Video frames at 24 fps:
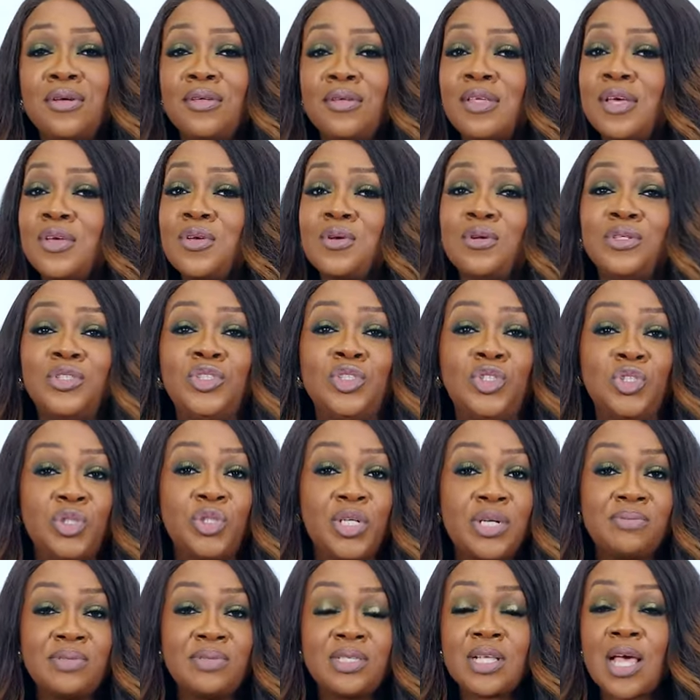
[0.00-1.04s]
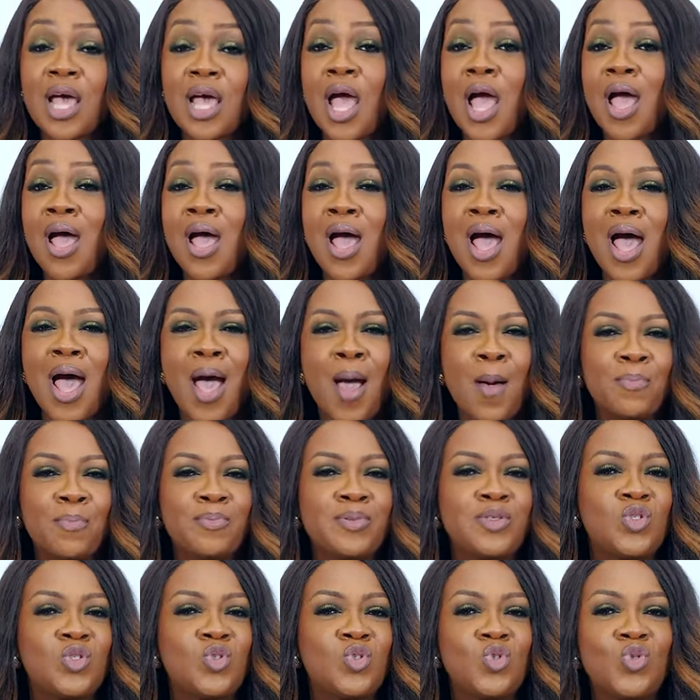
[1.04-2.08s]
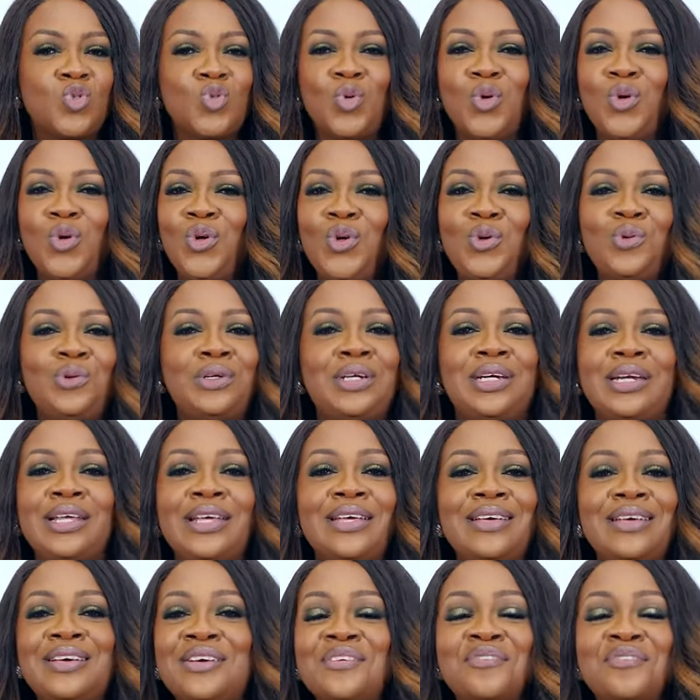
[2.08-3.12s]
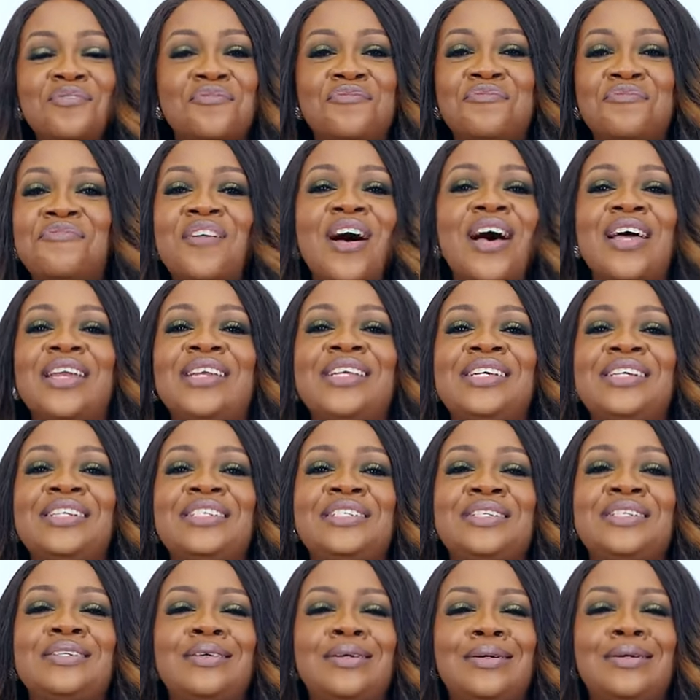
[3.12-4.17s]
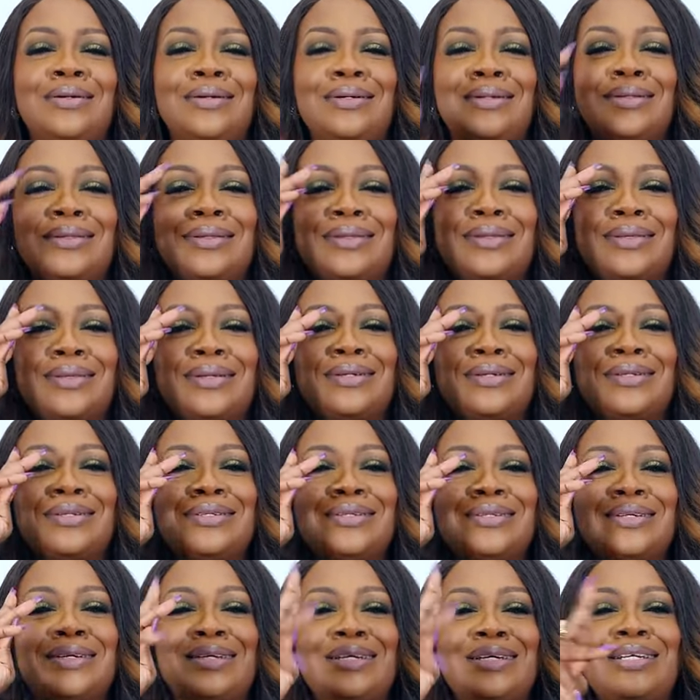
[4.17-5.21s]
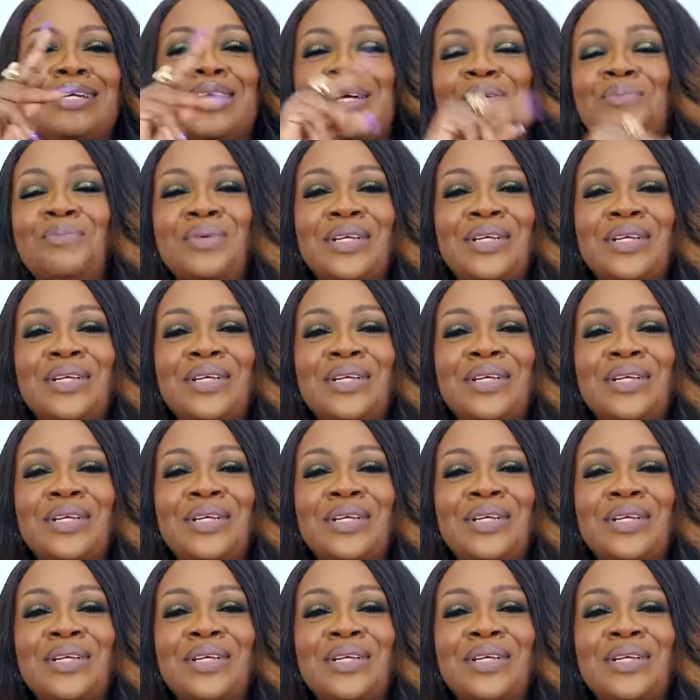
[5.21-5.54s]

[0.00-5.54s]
that your dreams are absolutely valid. God